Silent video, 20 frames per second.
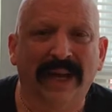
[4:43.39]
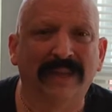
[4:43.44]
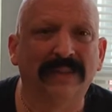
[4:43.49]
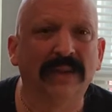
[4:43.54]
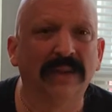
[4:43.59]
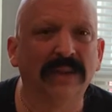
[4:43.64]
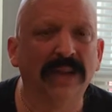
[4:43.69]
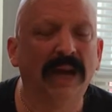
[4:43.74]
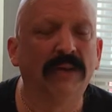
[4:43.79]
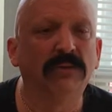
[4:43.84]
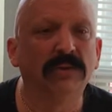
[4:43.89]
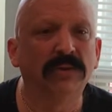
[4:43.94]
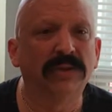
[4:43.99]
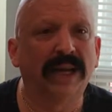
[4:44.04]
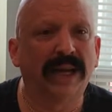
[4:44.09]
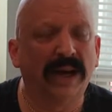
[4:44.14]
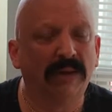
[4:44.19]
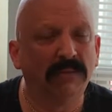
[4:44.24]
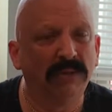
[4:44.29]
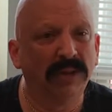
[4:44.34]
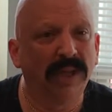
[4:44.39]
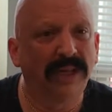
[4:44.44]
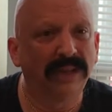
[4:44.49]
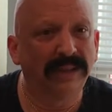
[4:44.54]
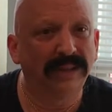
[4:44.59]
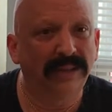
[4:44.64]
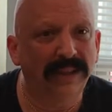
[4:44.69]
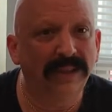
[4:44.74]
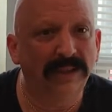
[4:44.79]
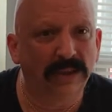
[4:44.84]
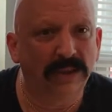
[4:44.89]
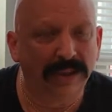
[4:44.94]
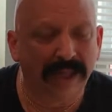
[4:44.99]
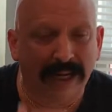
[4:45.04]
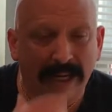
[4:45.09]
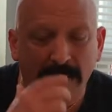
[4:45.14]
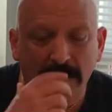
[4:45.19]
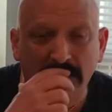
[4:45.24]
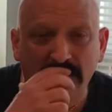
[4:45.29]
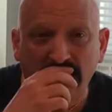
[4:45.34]
the levels that I would like to teach
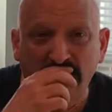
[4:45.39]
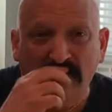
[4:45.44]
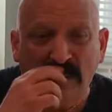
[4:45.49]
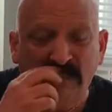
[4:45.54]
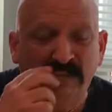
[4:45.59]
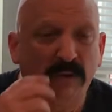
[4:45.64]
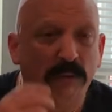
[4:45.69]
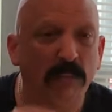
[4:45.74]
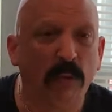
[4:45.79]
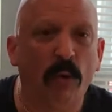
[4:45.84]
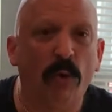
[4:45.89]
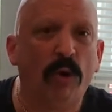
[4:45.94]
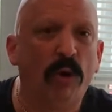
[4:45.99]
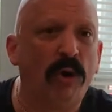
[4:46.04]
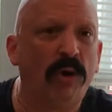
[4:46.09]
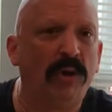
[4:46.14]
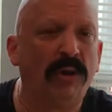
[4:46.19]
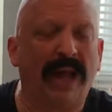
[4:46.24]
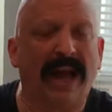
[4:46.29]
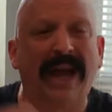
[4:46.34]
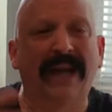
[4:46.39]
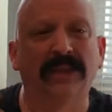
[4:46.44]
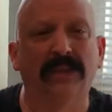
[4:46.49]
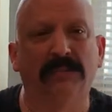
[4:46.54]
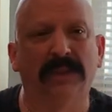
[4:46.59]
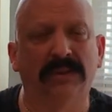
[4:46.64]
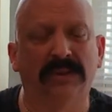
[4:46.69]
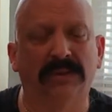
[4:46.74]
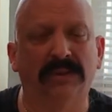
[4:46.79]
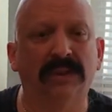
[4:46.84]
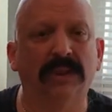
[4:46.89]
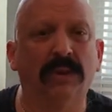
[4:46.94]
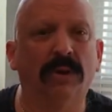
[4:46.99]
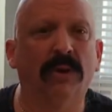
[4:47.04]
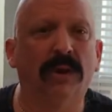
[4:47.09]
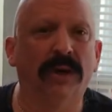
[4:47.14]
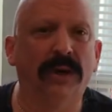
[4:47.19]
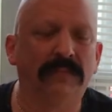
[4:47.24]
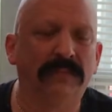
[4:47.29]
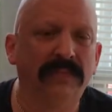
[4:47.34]
at, from all aspects of the
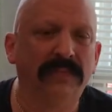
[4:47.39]
art.